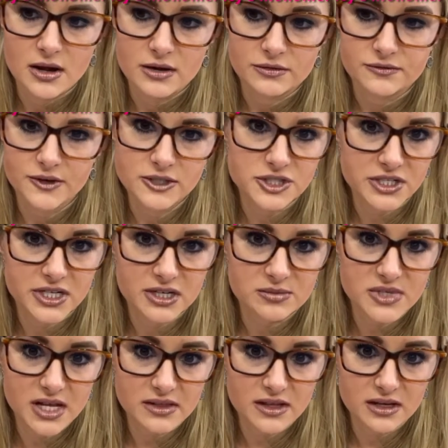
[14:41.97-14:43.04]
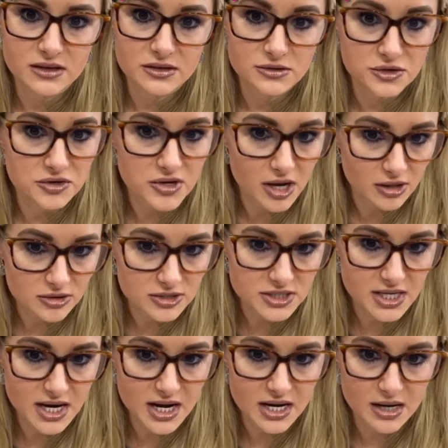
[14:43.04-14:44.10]
first dibs at the new colors
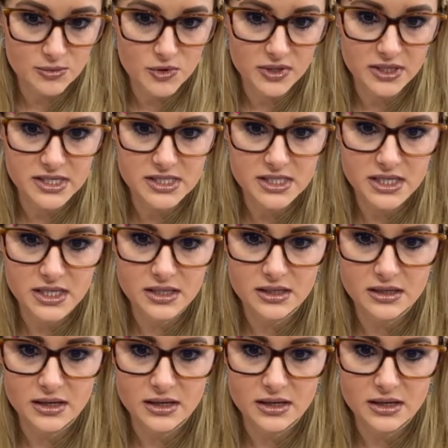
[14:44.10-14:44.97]
that I am releasing.